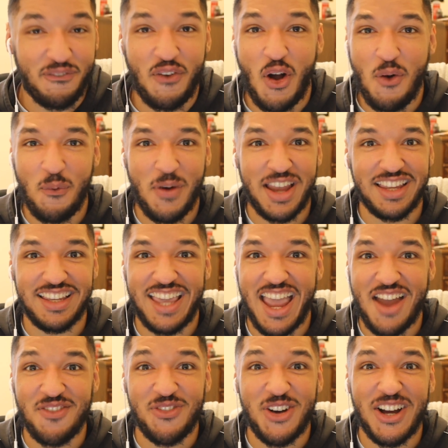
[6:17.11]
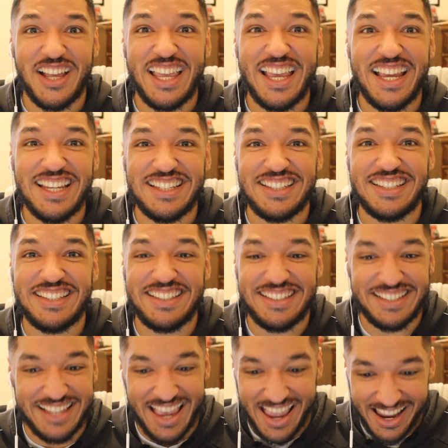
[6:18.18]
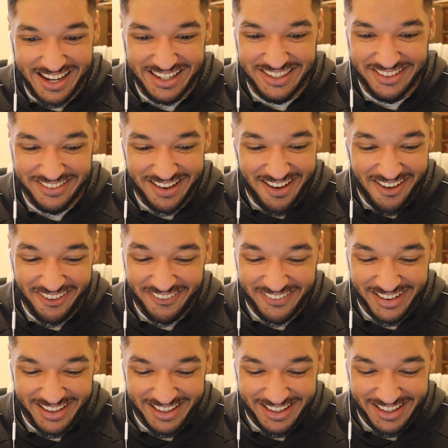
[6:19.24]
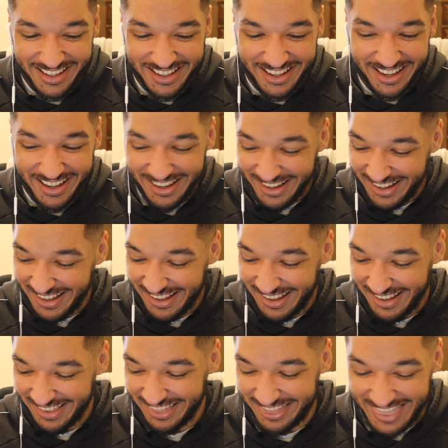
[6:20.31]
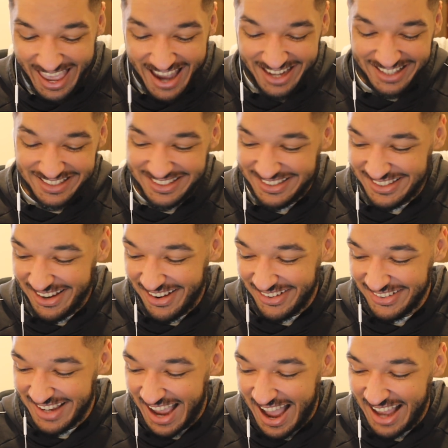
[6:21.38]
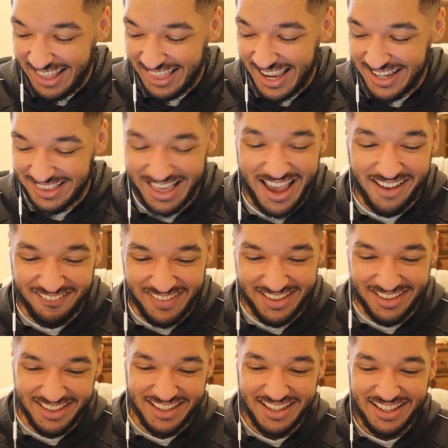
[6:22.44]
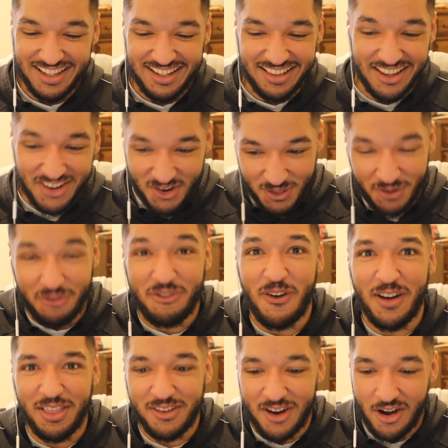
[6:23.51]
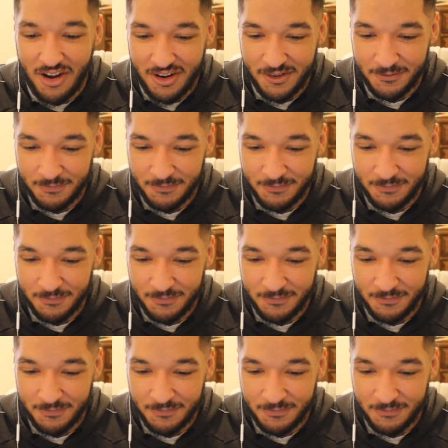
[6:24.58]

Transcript: front wing camera is sick, you know? That is so, I like that. Like, you're in the front of the car.